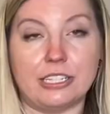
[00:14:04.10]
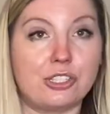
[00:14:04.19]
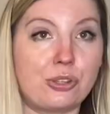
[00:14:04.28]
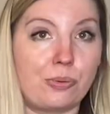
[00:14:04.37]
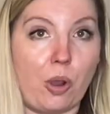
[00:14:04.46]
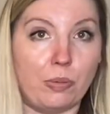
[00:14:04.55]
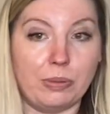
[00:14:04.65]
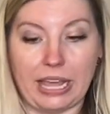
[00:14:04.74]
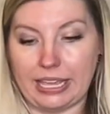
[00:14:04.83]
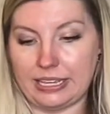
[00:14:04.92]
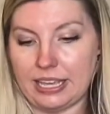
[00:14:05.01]
throw
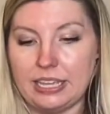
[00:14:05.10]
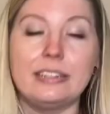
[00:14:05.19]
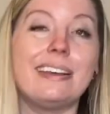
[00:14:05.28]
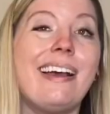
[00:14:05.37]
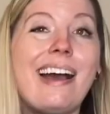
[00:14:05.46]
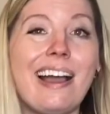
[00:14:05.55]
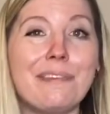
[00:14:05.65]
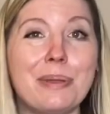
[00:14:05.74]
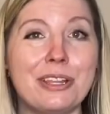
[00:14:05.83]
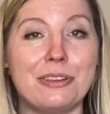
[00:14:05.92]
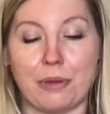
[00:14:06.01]
blanket. I've
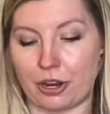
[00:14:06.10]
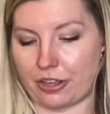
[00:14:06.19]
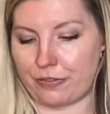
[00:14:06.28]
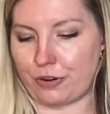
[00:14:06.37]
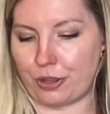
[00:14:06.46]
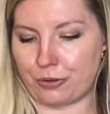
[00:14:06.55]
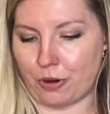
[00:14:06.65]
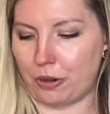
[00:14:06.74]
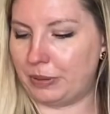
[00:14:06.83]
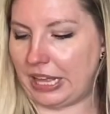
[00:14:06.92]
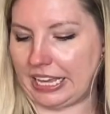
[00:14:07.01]
been in the market for a
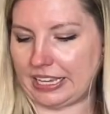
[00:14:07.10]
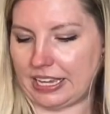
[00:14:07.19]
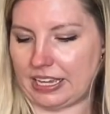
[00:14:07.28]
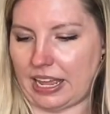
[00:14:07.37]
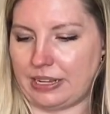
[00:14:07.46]
throw blanket.